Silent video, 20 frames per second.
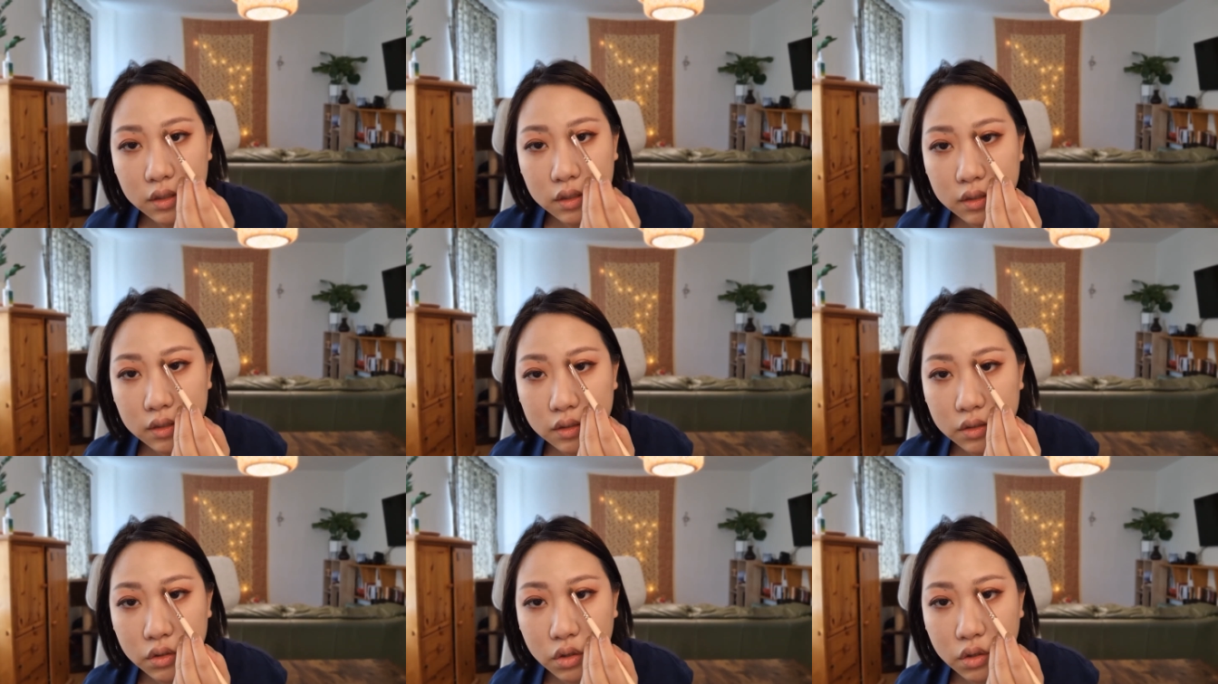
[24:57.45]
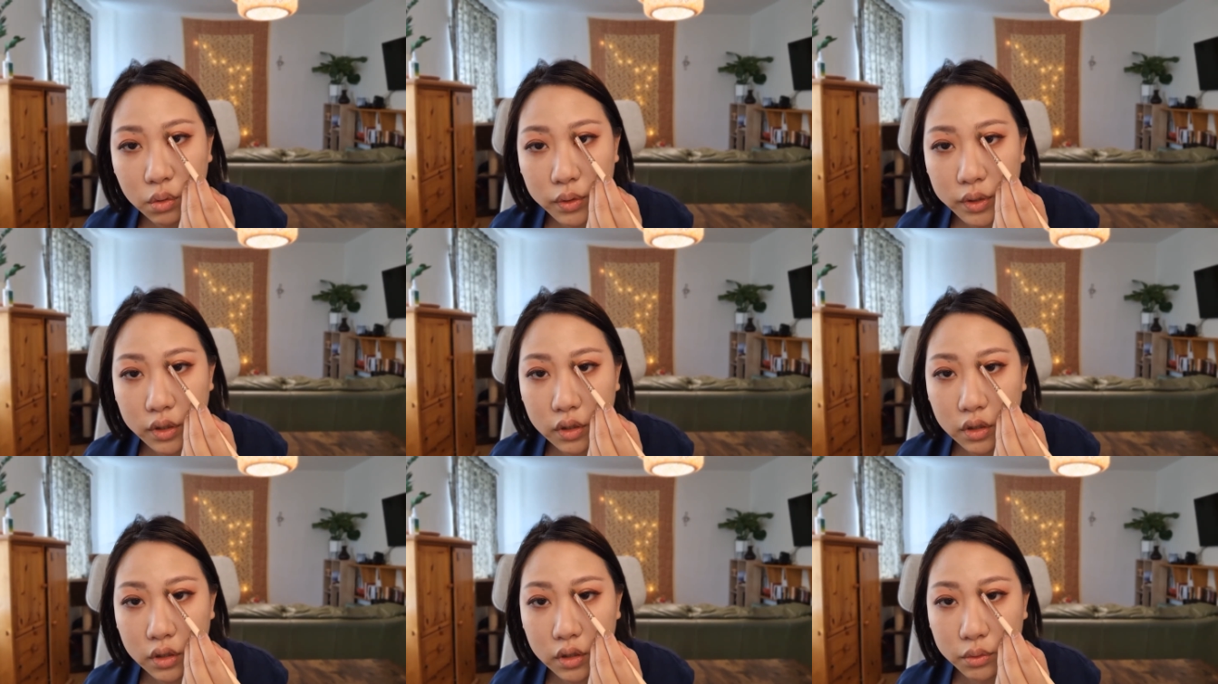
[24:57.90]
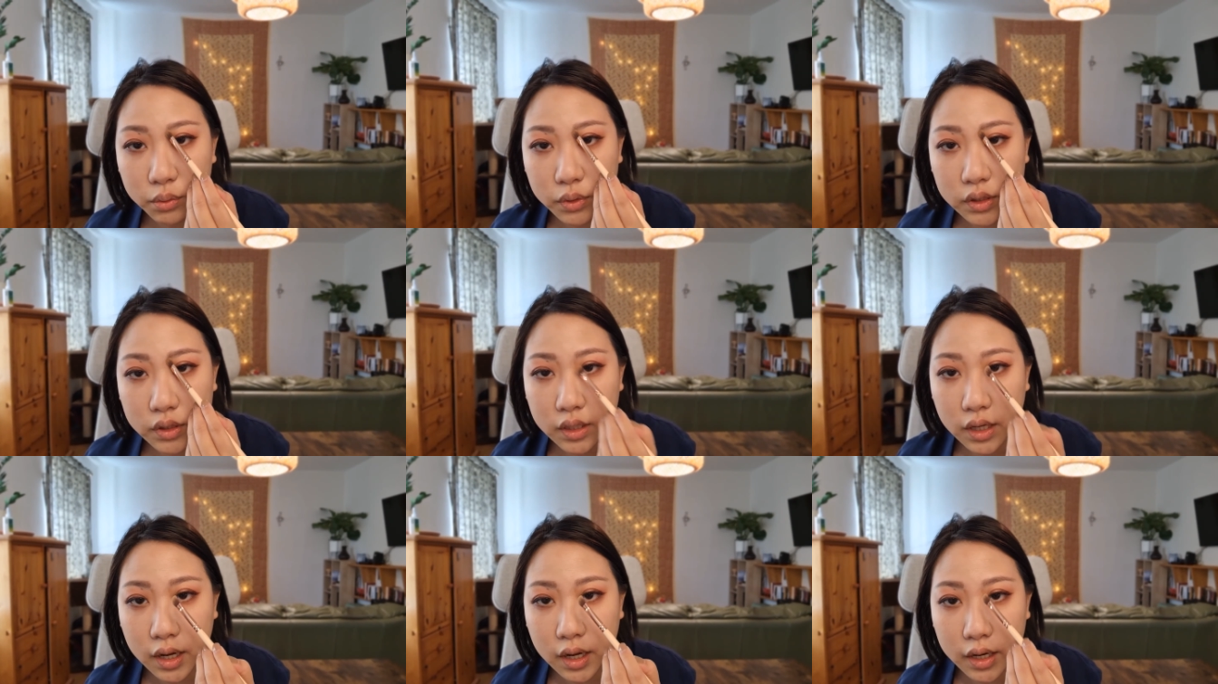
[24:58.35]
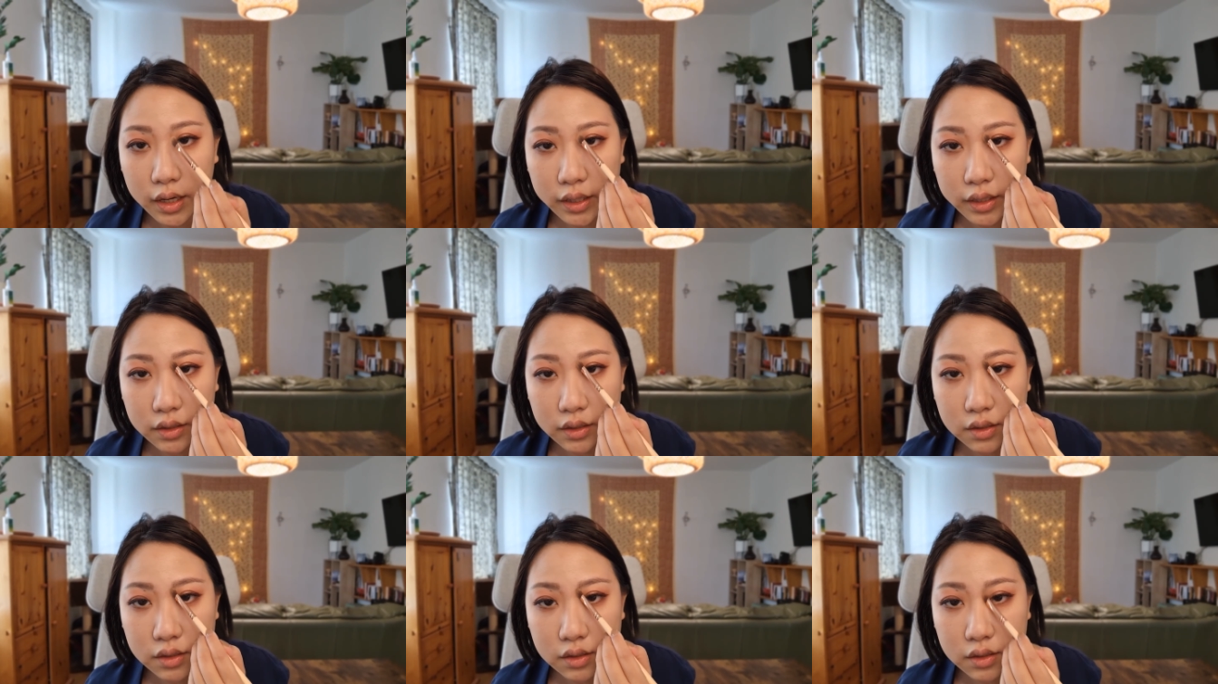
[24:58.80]
is going on with the
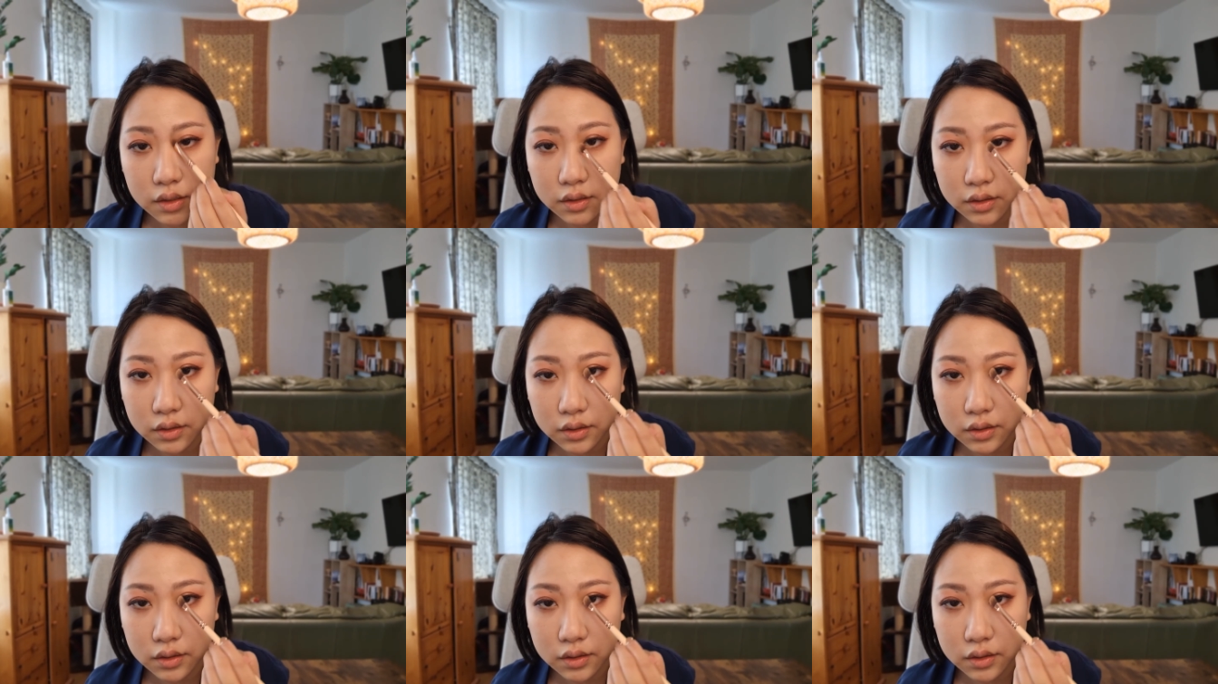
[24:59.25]
eyes.